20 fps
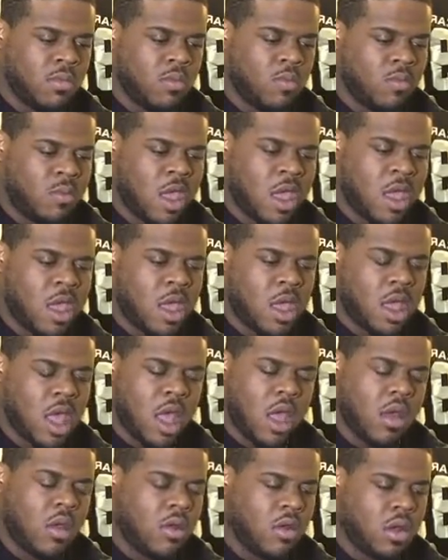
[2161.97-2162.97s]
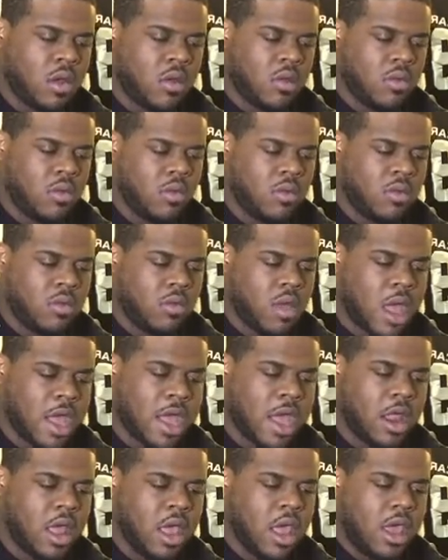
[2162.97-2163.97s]
Nah, I don't know.
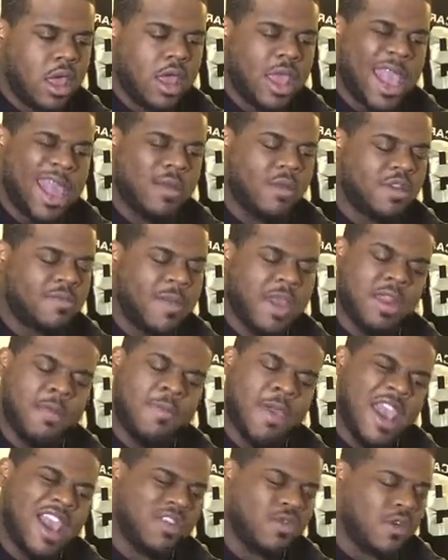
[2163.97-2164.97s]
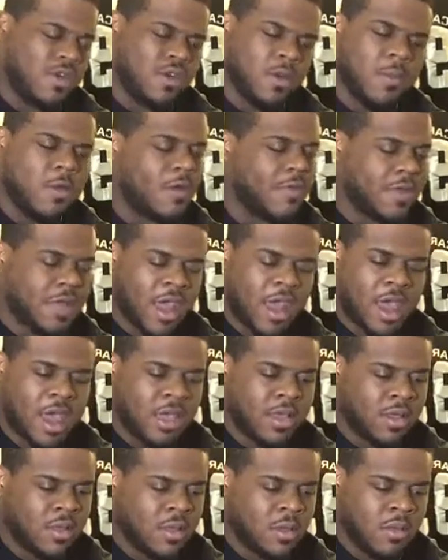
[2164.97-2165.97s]
You gotta respect the pass rush on both
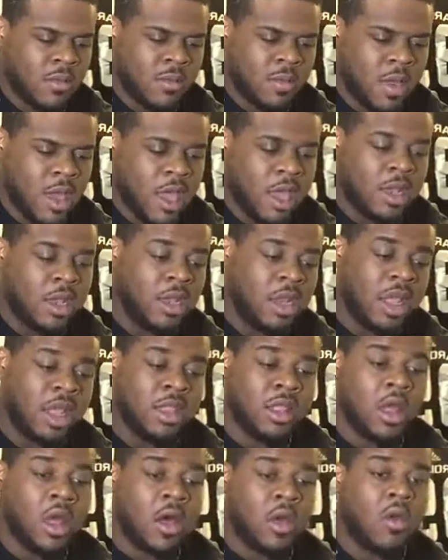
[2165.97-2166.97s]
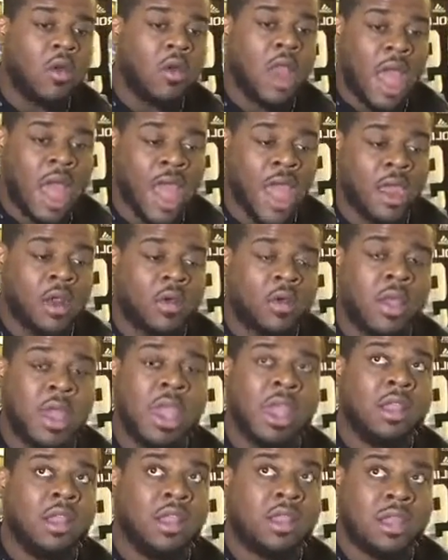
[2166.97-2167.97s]
sides. And neither O-line on
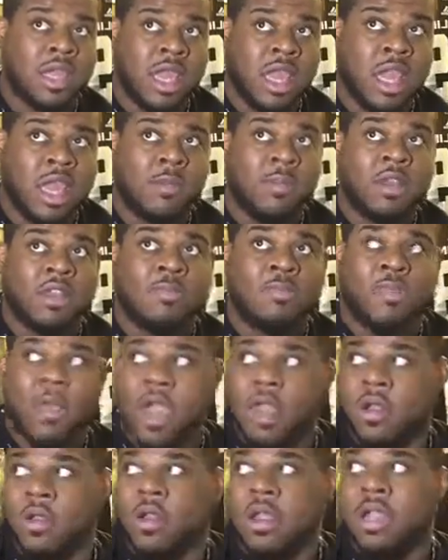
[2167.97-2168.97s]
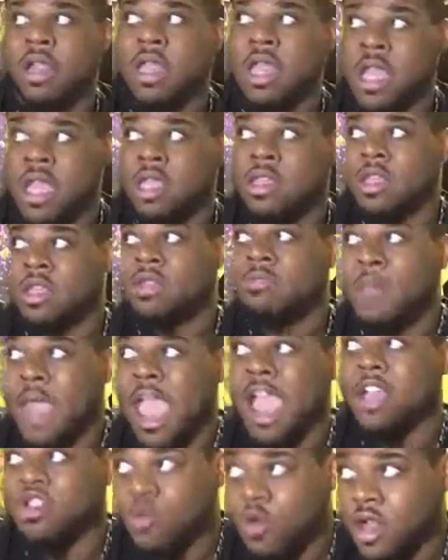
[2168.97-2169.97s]
either team is better than either's
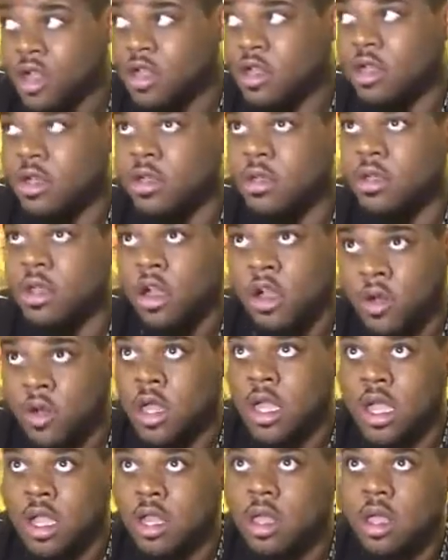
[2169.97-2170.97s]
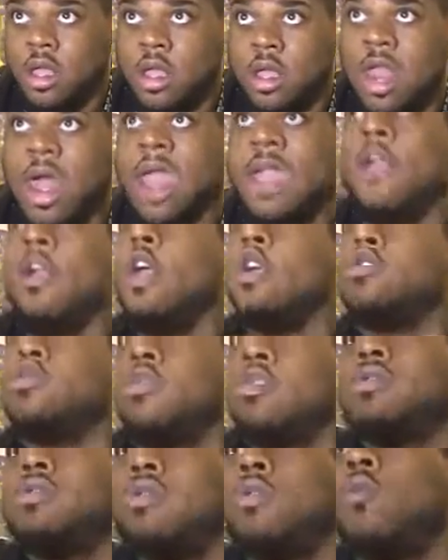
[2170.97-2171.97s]
pass rush. Agreed? Like,
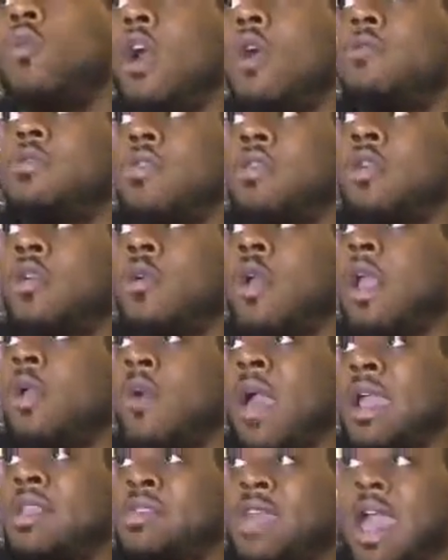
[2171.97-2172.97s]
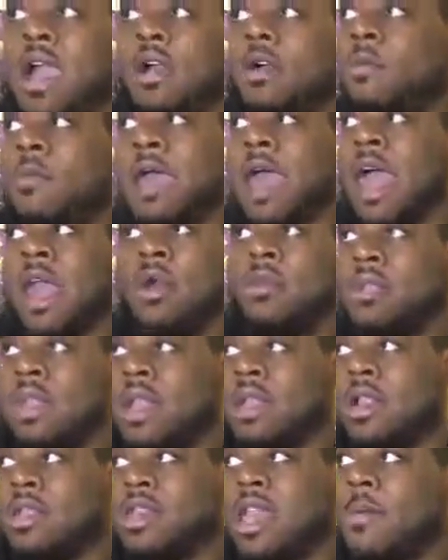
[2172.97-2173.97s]
Tristan Wirfs is a great right tackle, but I don't think
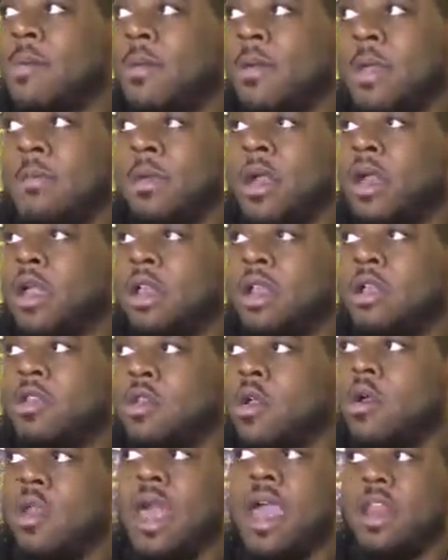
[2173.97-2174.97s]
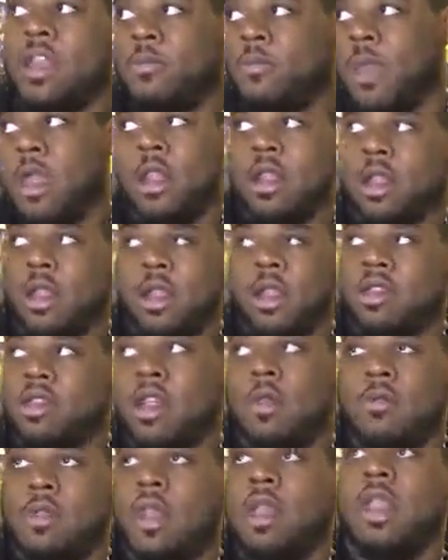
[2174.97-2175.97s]
the Tampa Bay Buccaneers O-line is better than the
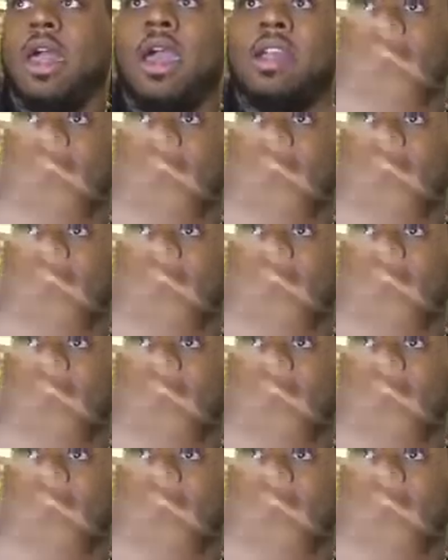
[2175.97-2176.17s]
Chiefs D-line.